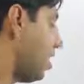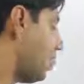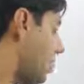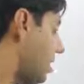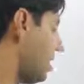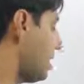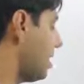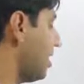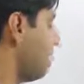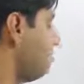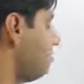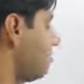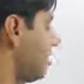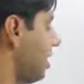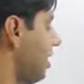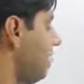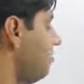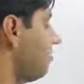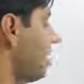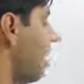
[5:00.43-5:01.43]
among
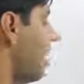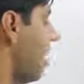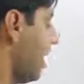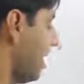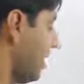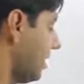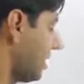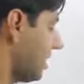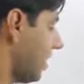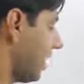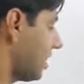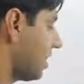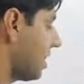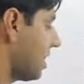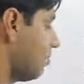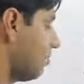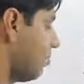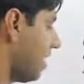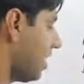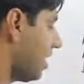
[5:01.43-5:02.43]
themselves is
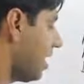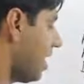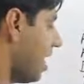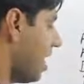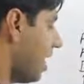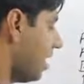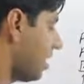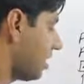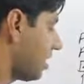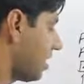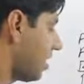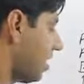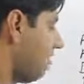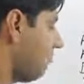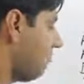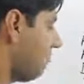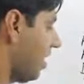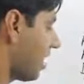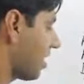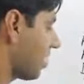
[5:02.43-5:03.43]
nothing but
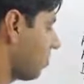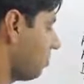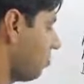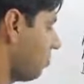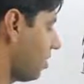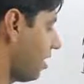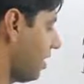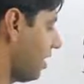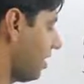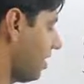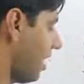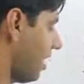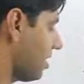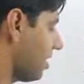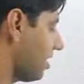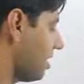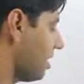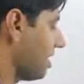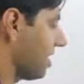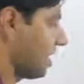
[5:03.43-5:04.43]
3 factorial,
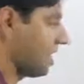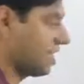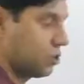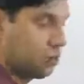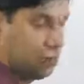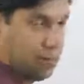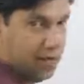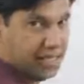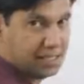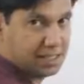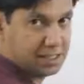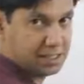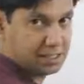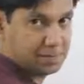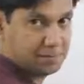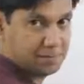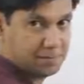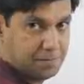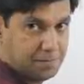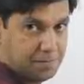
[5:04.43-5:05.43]
that is 6
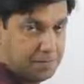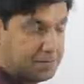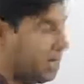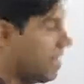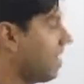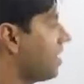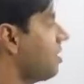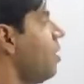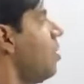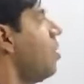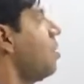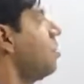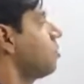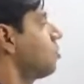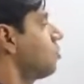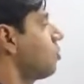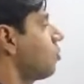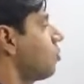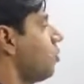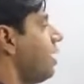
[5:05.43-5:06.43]
ways.
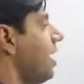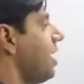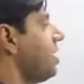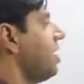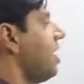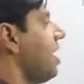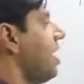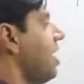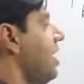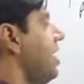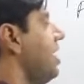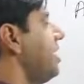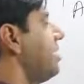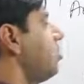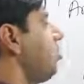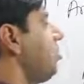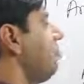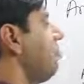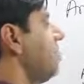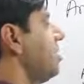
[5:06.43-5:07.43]
Right? So could I say
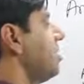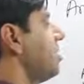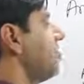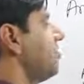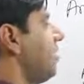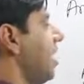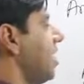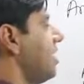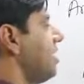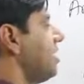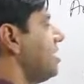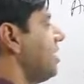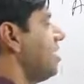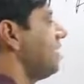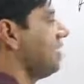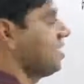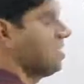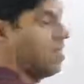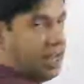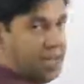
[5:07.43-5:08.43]
each of this
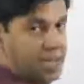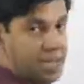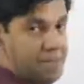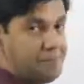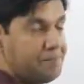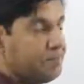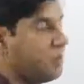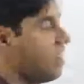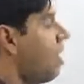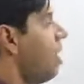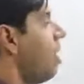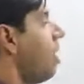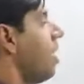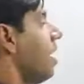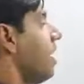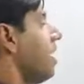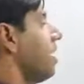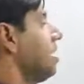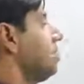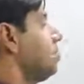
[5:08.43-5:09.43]

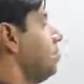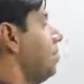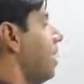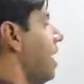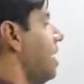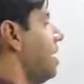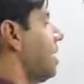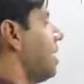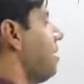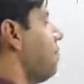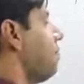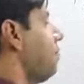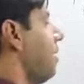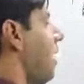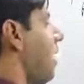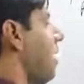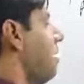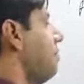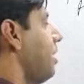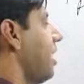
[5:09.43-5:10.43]
5C3 is
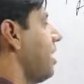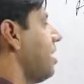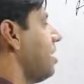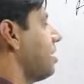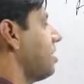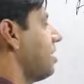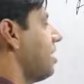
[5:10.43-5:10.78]
multiplied by a